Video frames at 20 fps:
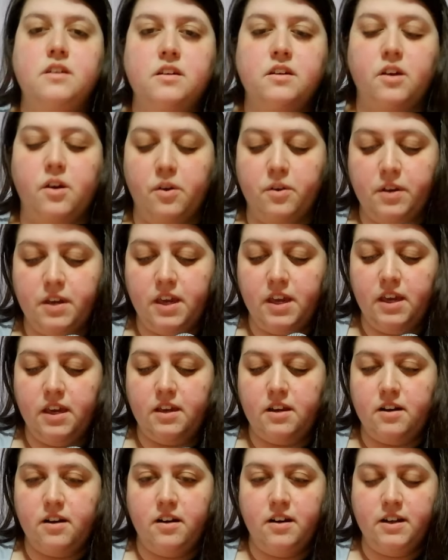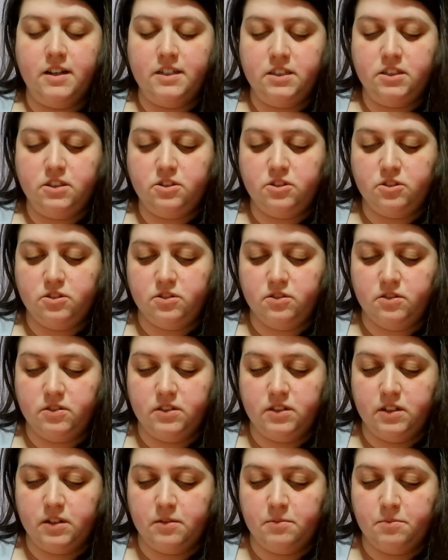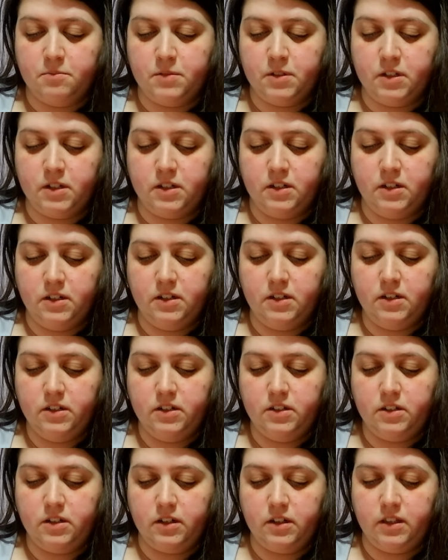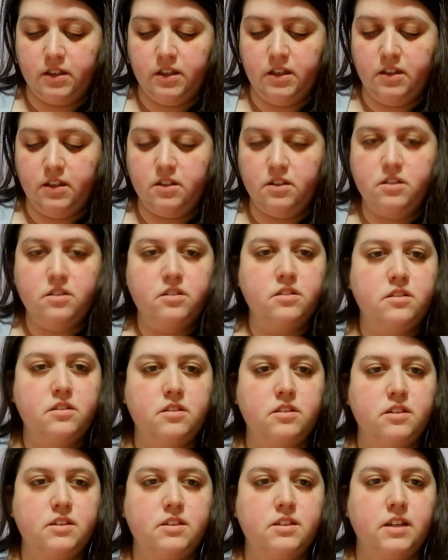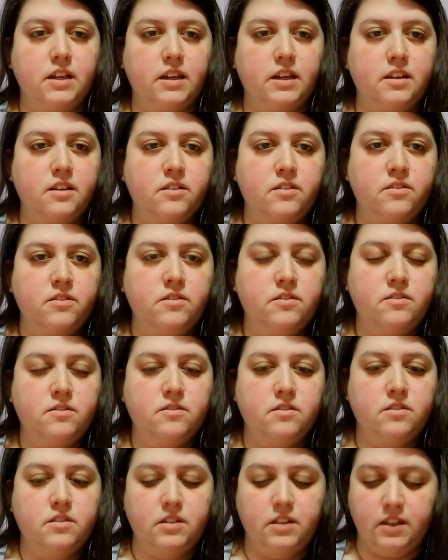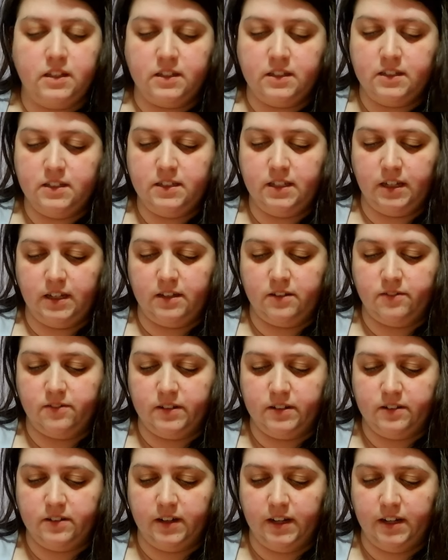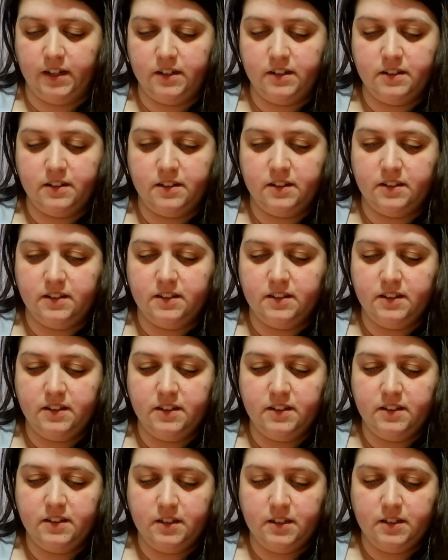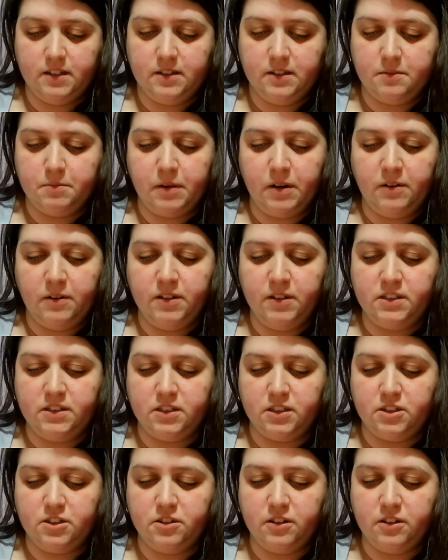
Okay, on to number, I think the second, yeah, the second one, right? Maui is the true